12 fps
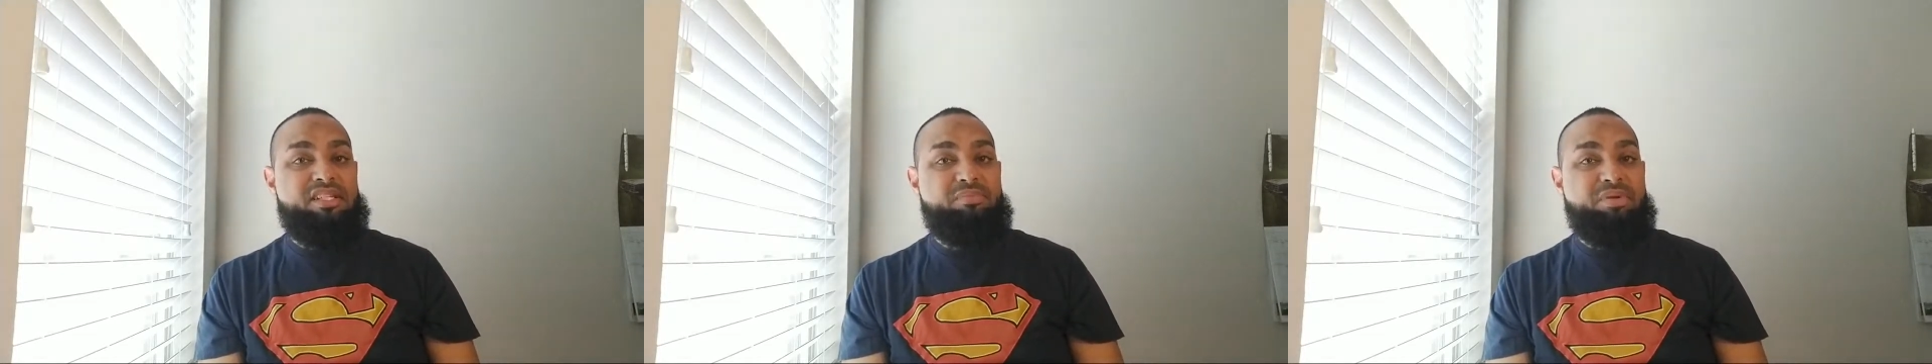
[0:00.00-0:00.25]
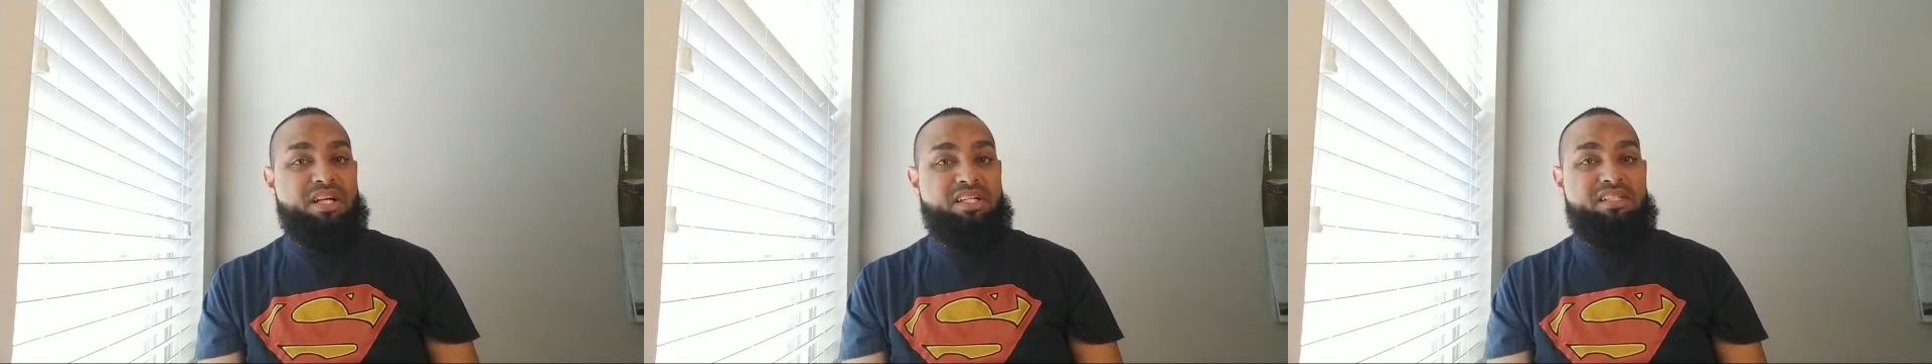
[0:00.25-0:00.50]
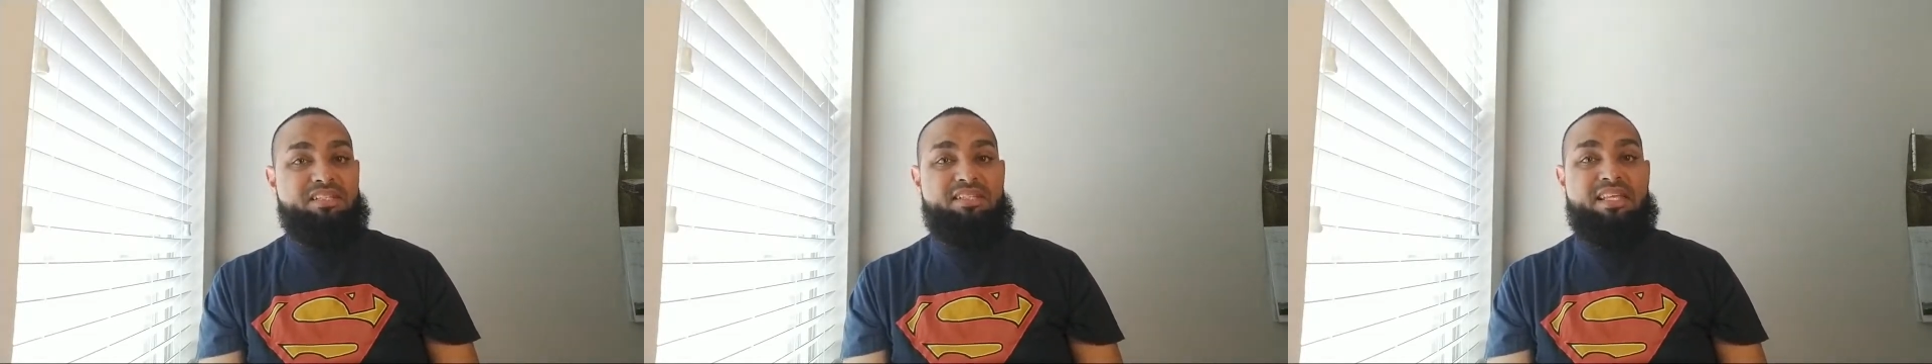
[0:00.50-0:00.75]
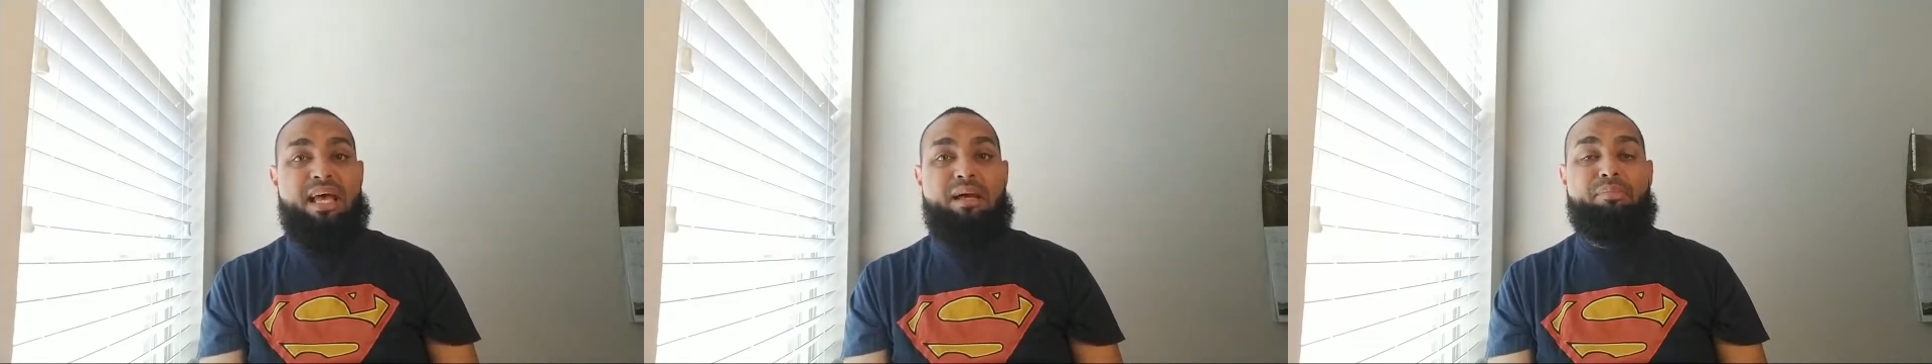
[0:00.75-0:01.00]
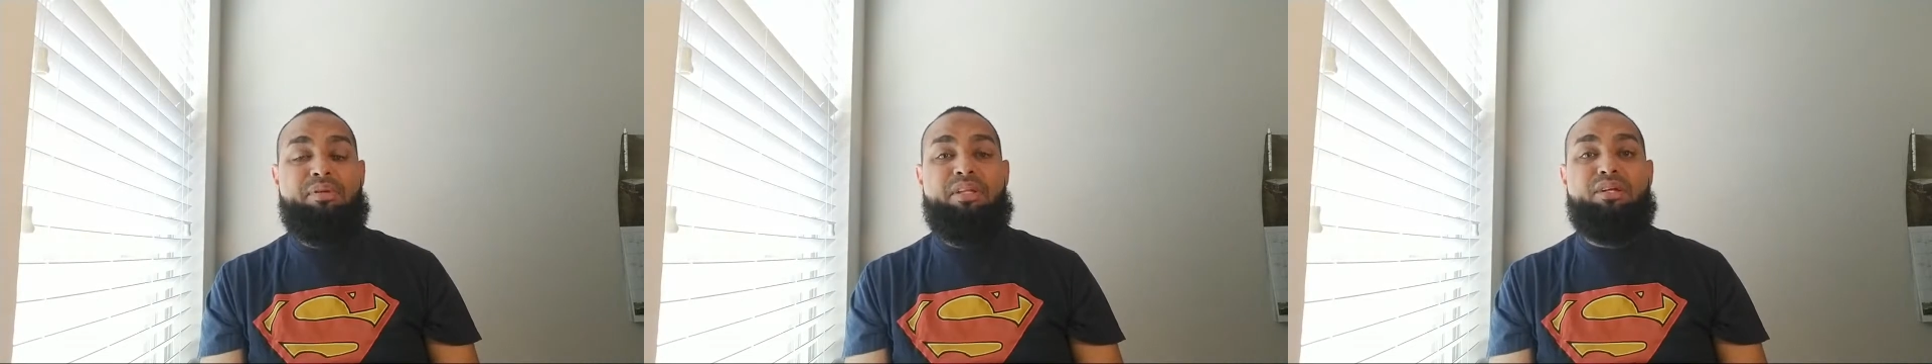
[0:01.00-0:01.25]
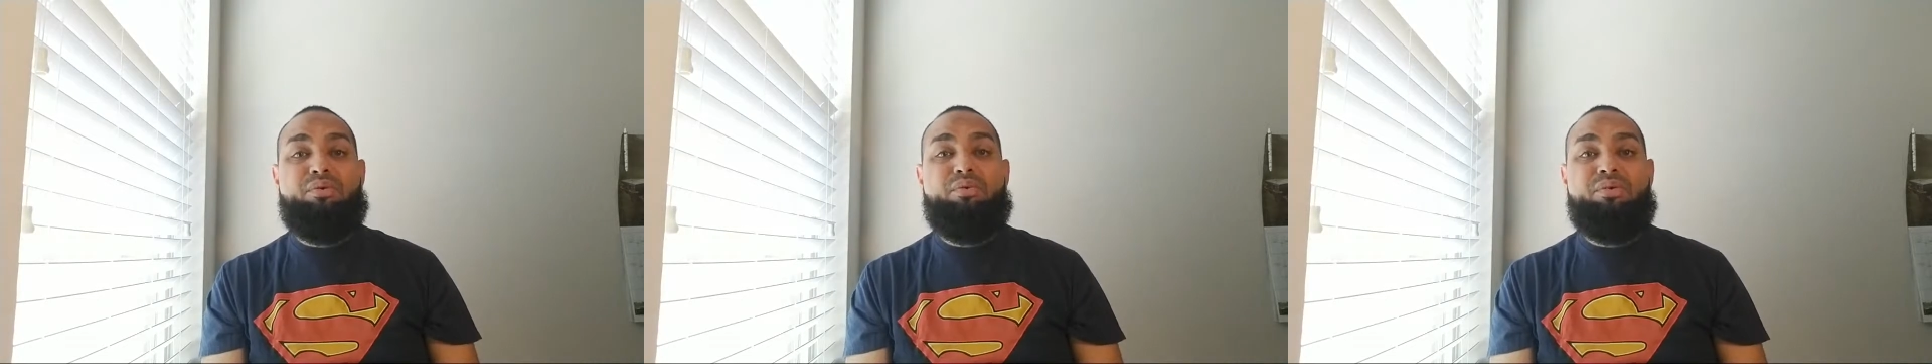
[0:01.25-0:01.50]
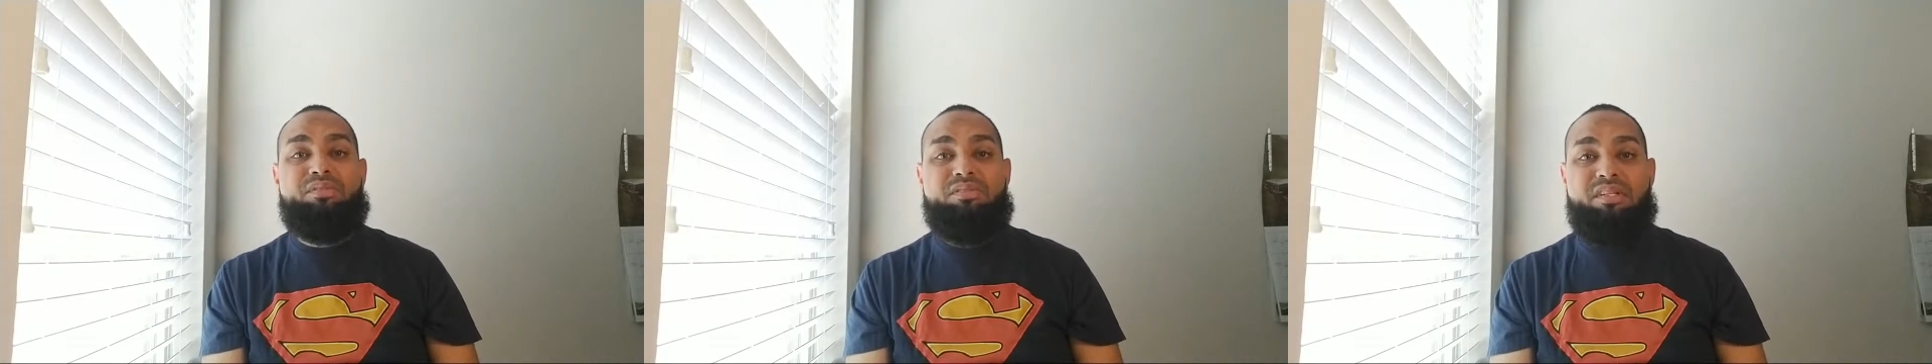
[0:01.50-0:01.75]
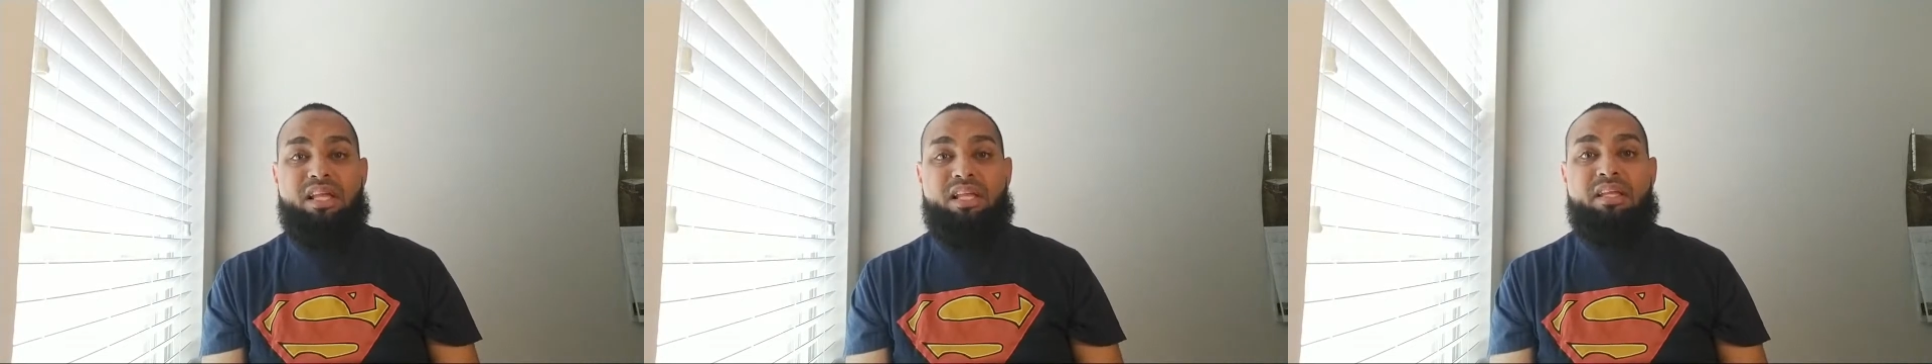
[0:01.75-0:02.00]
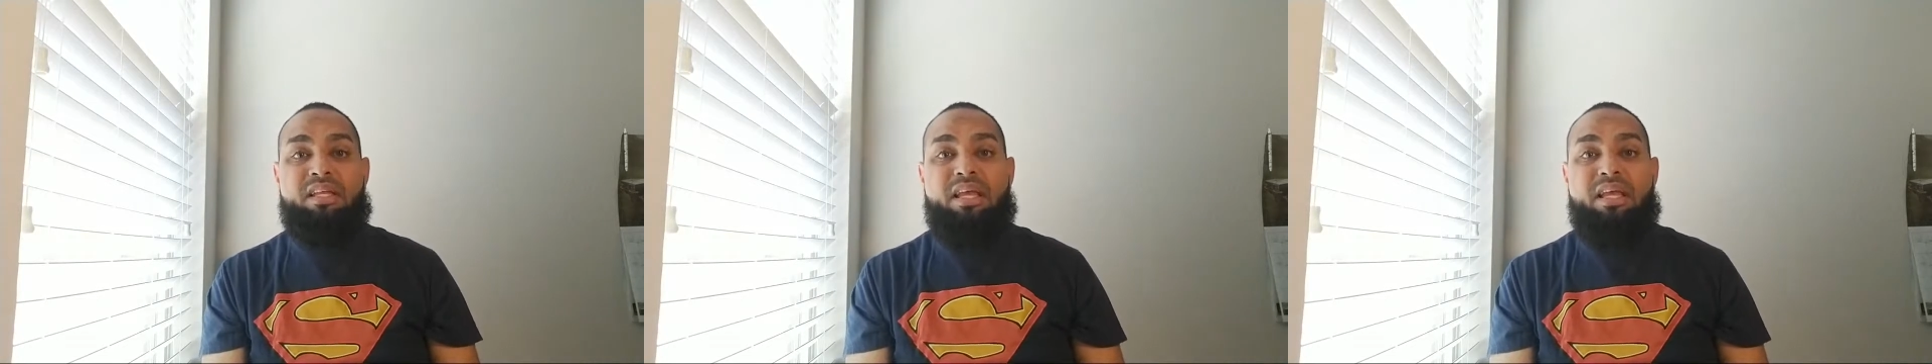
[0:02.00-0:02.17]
practices happening in our world today.